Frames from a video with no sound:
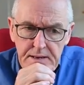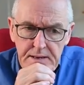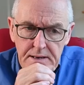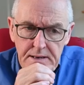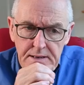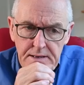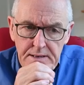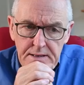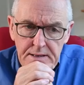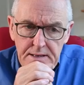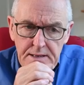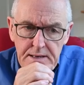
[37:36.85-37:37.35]

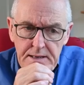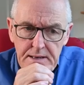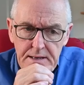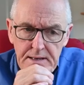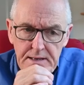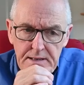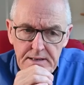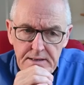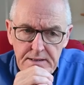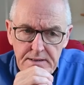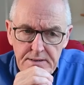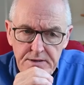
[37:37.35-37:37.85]
and
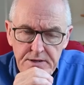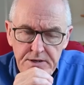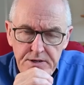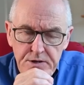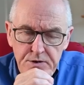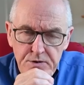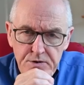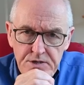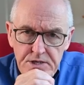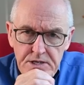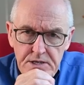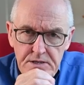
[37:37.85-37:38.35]

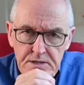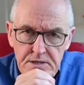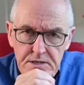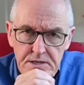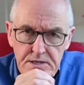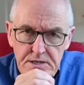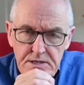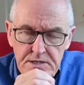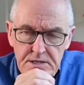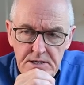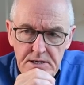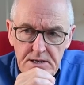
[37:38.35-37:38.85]
using
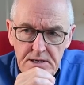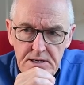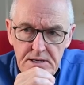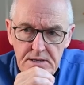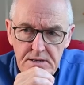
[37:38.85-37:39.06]
these